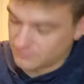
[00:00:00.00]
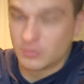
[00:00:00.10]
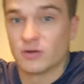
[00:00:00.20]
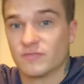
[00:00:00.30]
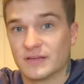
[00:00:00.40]

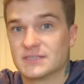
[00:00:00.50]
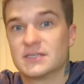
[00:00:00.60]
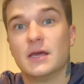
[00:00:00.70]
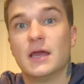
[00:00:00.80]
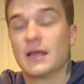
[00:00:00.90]
perfect
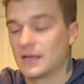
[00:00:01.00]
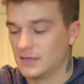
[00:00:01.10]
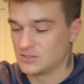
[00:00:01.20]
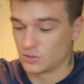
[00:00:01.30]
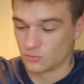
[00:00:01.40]

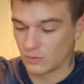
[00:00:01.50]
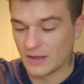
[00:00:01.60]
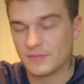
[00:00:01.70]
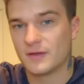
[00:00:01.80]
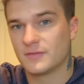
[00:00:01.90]
because they're right
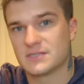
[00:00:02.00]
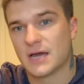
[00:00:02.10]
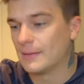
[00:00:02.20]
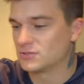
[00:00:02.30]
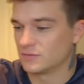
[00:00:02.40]
there at the
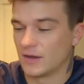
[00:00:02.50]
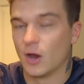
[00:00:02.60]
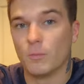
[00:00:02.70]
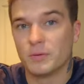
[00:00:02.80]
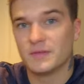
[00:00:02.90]
top. So if I
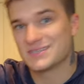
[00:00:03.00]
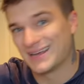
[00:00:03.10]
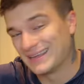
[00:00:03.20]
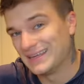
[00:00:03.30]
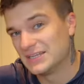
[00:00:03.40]
open this, I
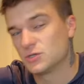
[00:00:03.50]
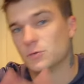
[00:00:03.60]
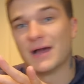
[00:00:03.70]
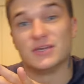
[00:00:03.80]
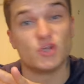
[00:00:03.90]
can get to them.
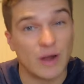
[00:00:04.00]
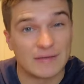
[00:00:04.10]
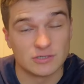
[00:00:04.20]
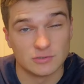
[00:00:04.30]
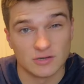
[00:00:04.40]
I don't have
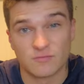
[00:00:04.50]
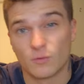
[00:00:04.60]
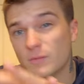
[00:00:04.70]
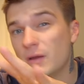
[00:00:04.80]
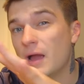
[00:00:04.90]
to look
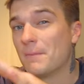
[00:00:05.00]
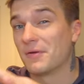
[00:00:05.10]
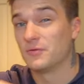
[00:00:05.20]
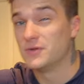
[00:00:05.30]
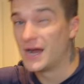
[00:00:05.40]
for them, but
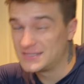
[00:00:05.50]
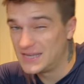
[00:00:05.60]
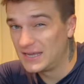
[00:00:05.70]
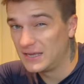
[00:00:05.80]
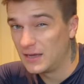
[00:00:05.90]
they're not
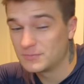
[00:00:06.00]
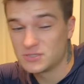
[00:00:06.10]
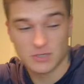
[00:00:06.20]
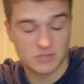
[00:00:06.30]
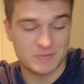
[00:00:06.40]
taking up too
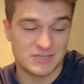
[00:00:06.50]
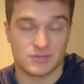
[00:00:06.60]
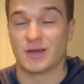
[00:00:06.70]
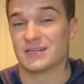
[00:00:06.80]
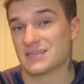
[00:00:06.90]
much space. They're
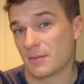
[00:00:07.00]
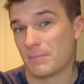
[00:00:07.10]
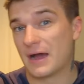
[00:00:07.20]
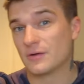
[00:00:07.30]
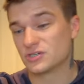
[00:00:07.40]
not inside a
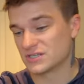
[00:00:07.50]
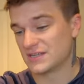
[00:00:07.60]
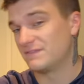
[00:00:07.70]
pouch because they